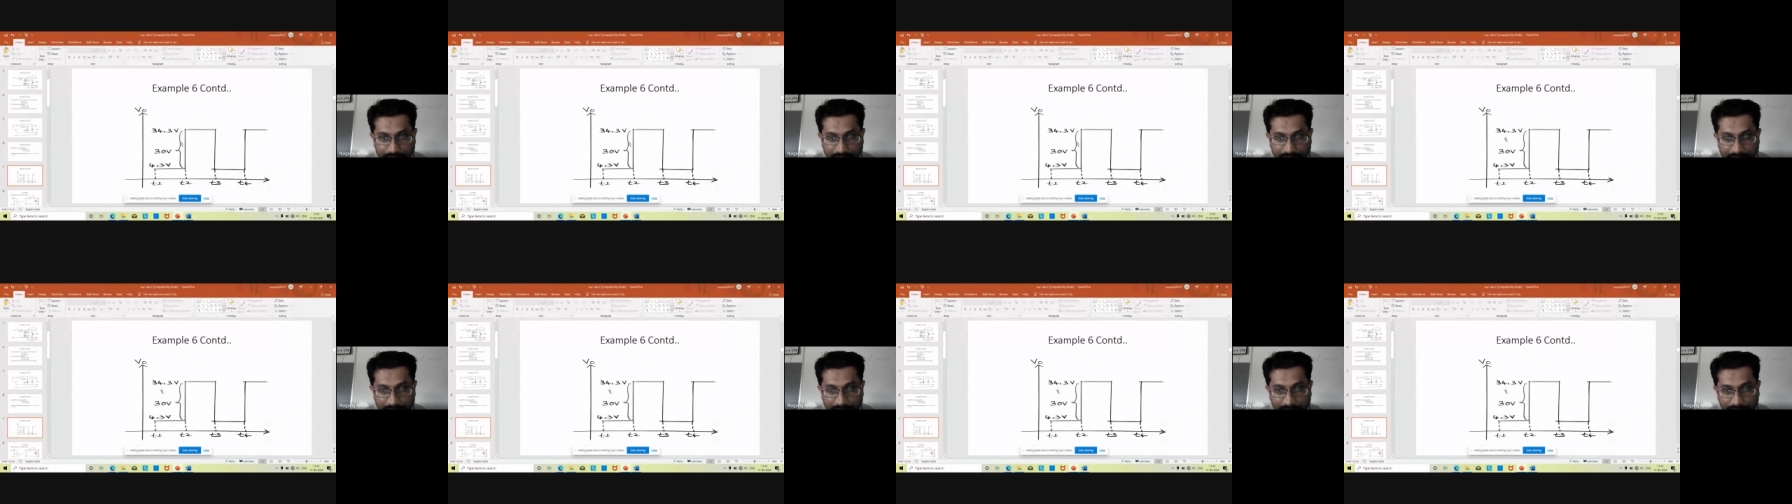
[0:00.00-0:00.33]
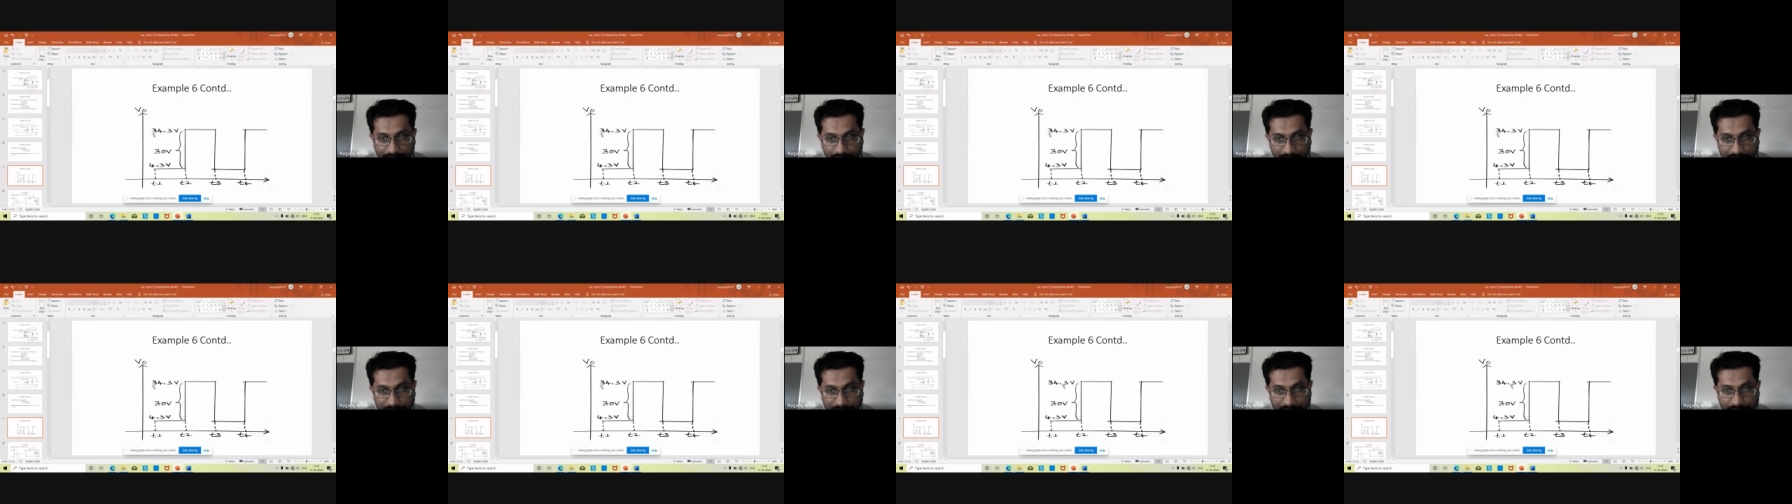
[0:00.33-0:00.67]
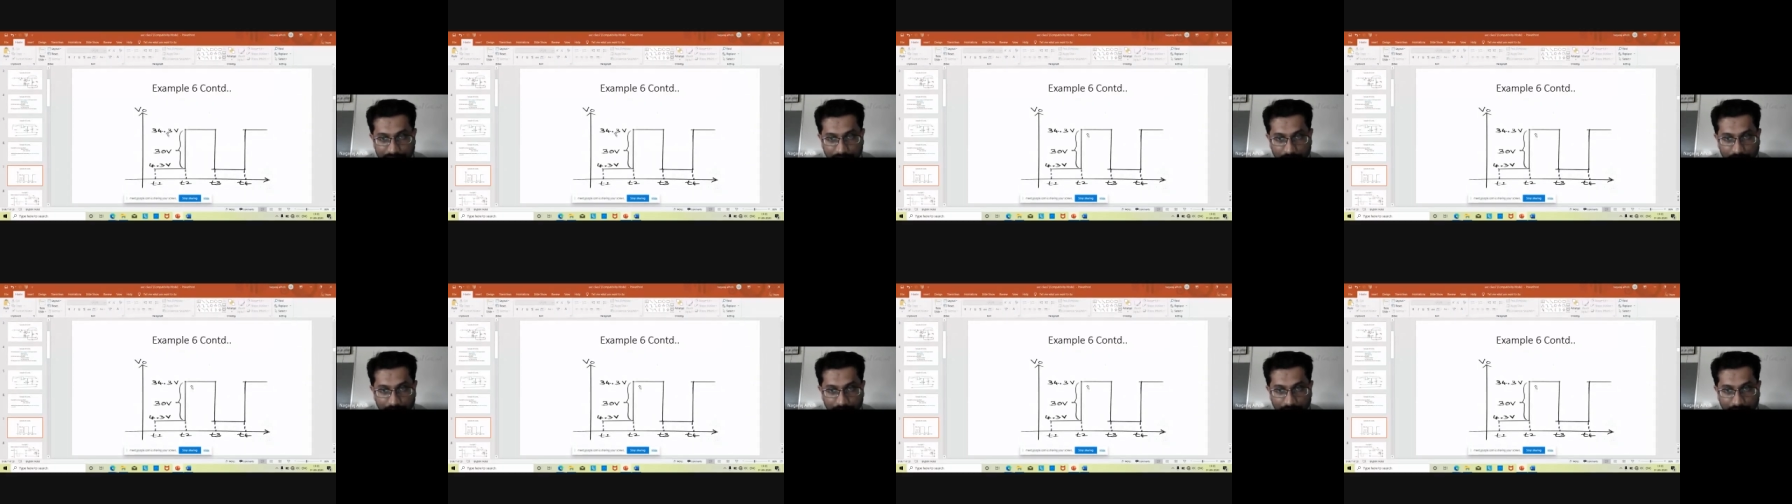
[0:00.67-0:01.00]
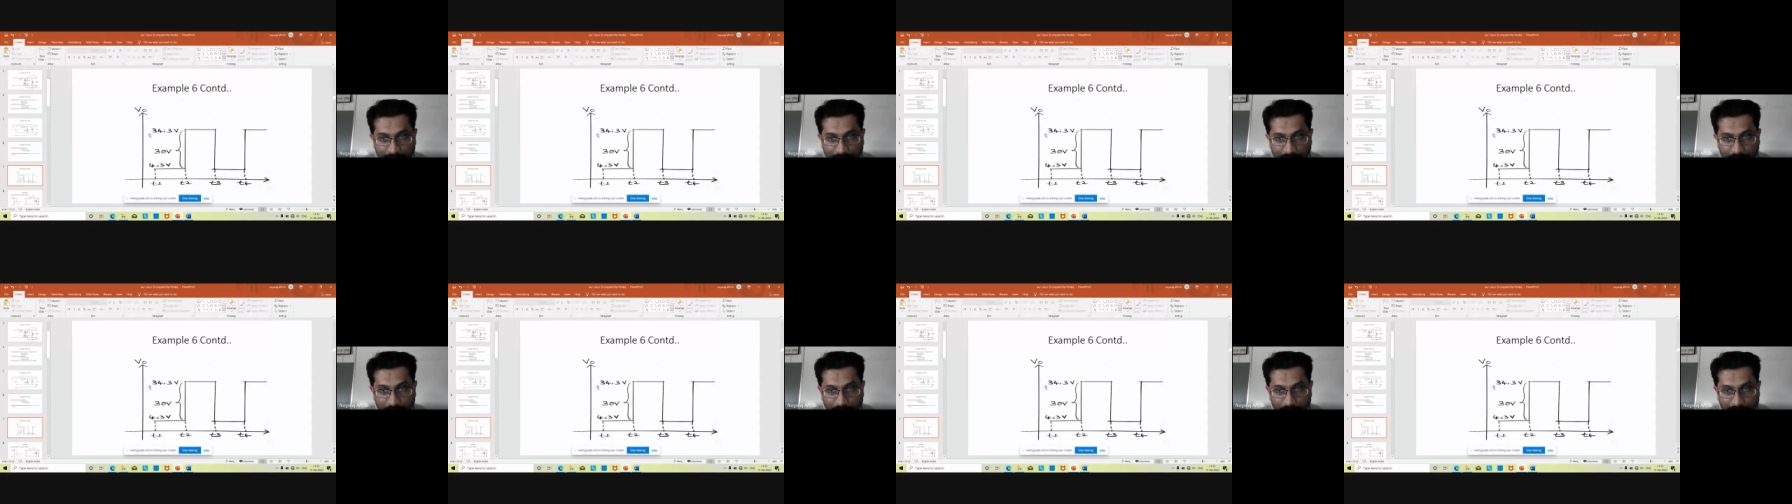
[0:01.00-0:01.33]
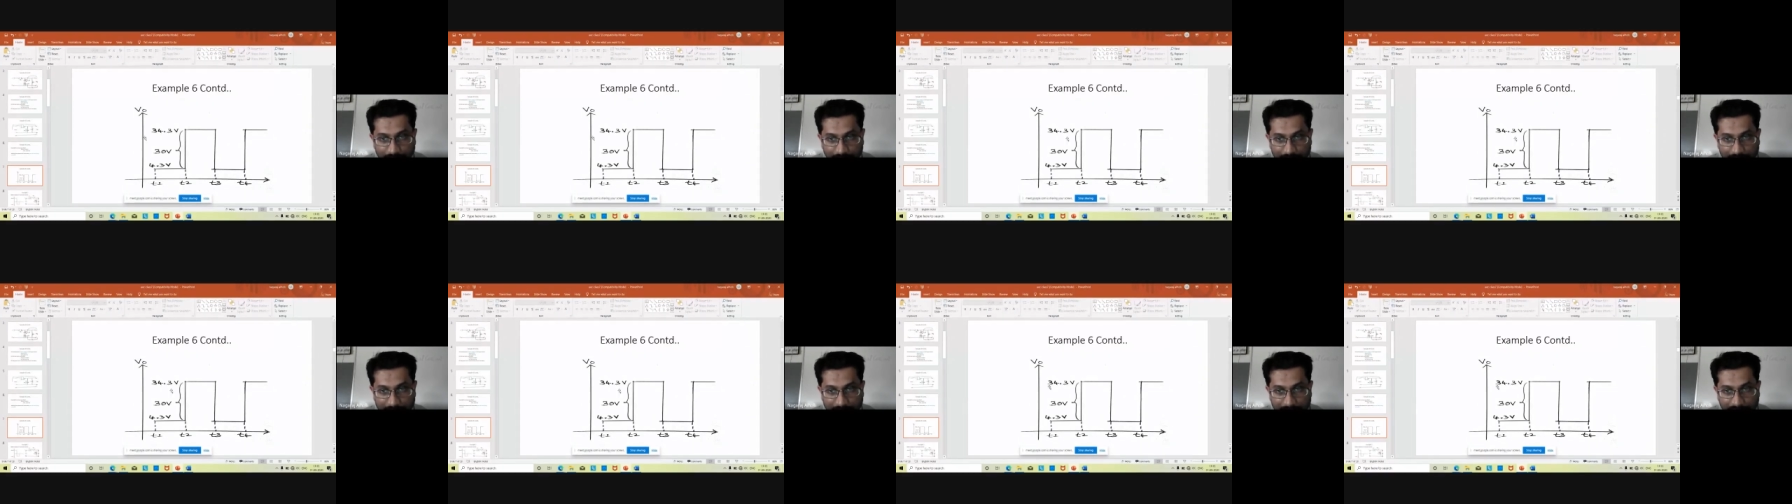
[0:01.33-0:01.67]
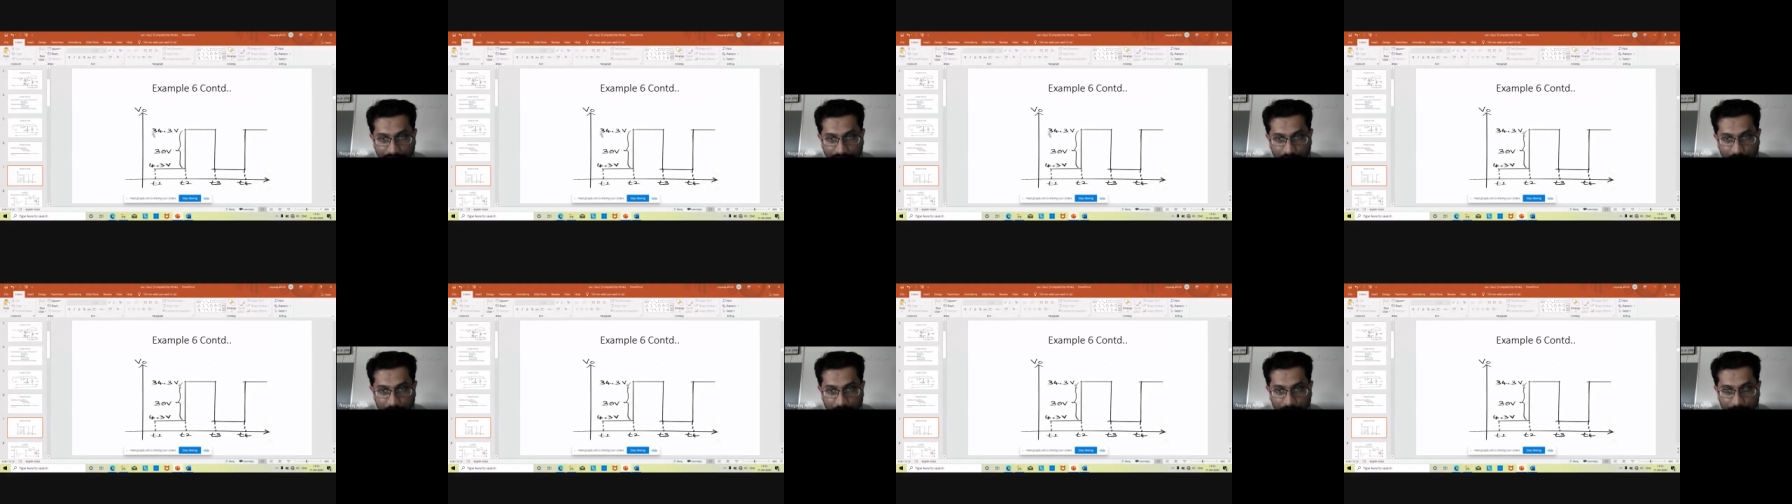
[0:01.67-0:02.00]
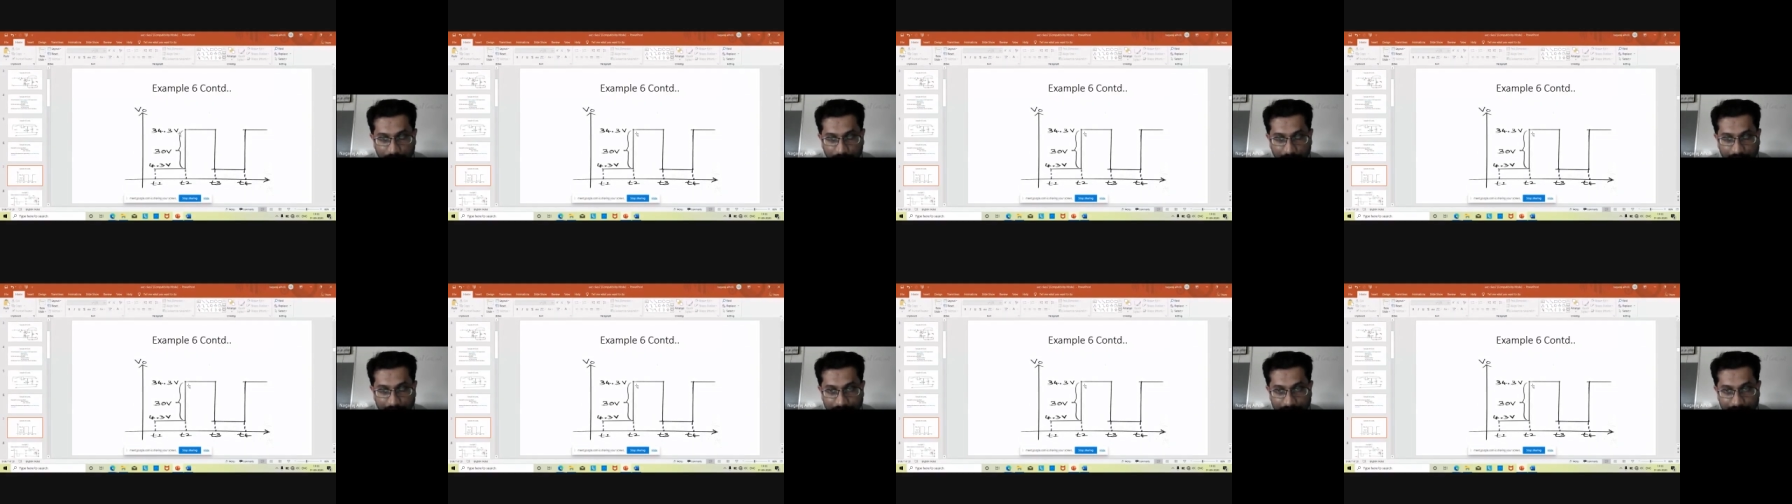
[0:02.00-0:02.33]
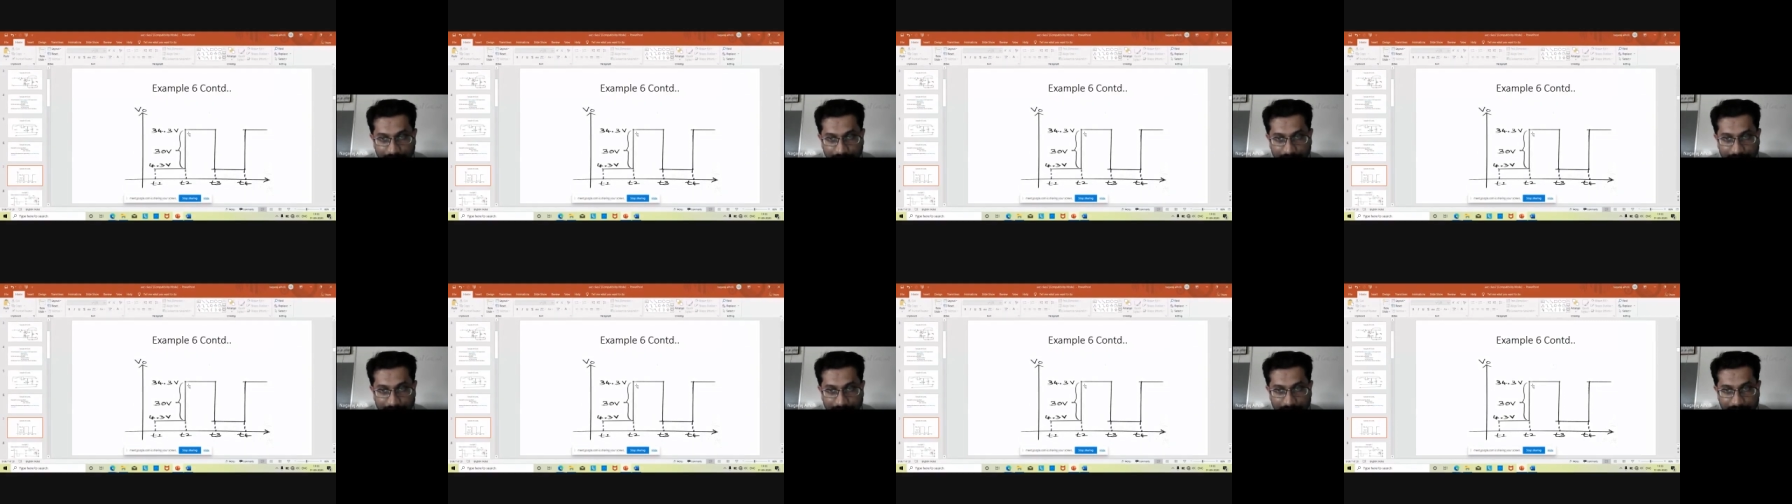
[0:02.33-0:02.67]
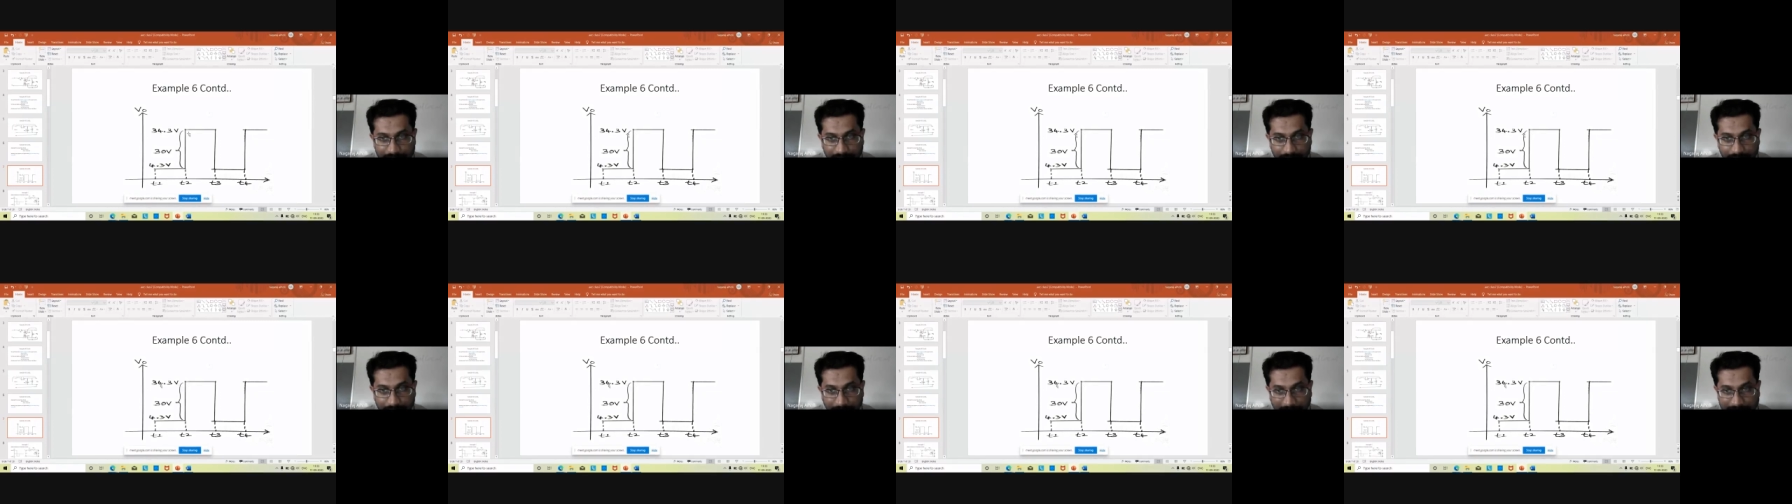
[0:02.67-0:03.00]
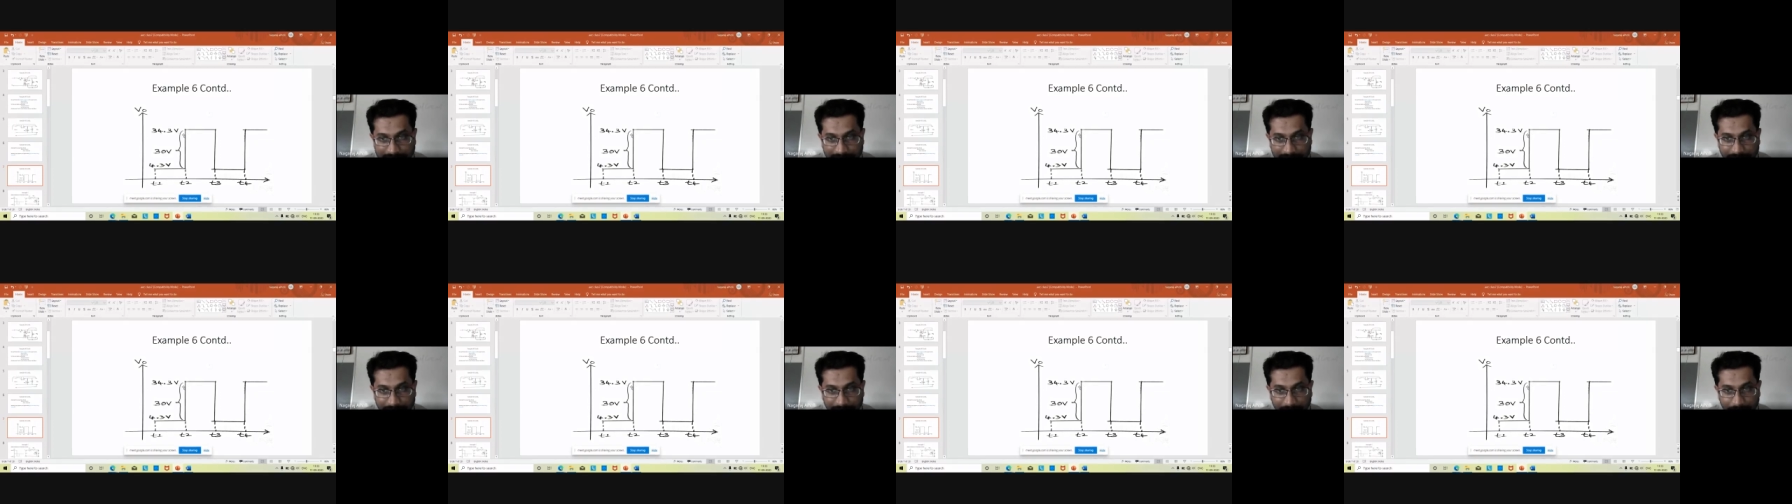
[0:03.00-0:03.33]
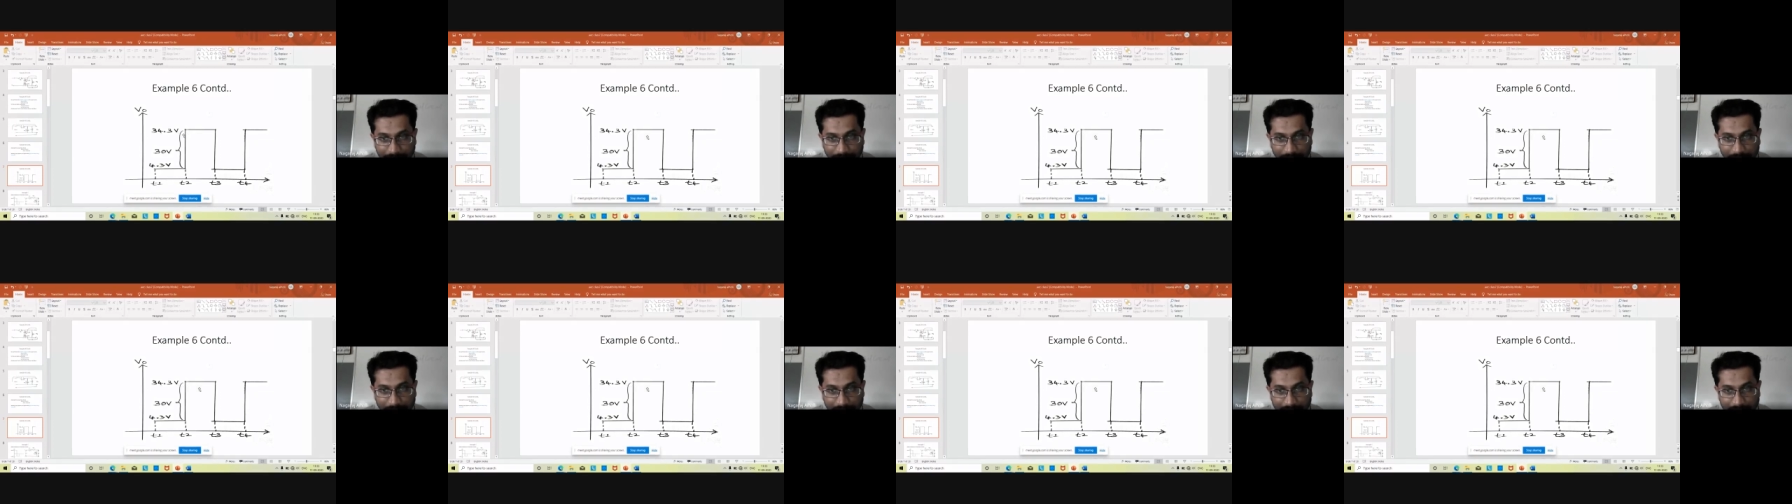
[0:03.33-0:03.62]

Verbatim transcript: The difference you have to find out here. 34.3 is the maximum.